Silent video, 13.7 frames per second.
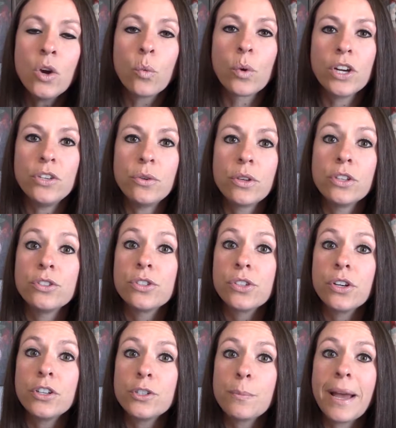where you can
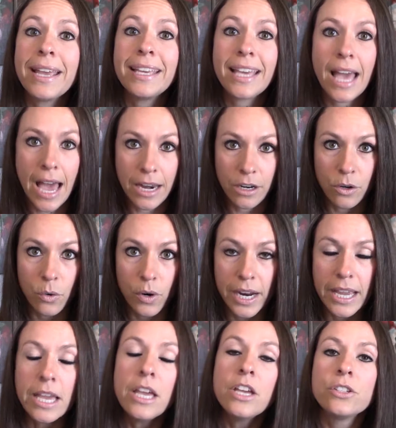search by category.